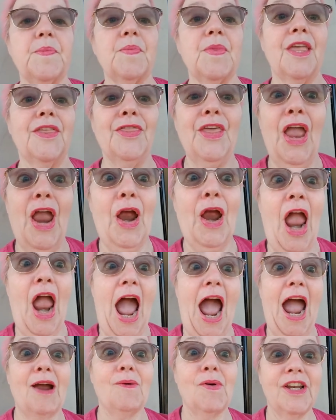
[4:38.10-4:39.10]
There,
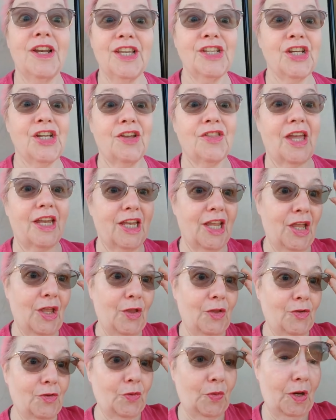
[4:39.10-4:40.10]
I wanted to share that.
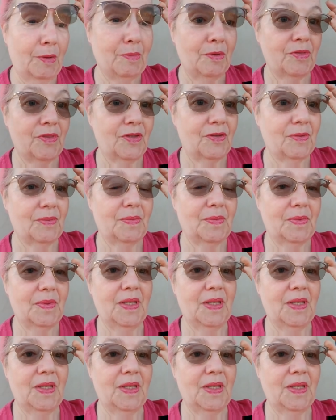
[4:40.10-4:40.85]
Sorry about this.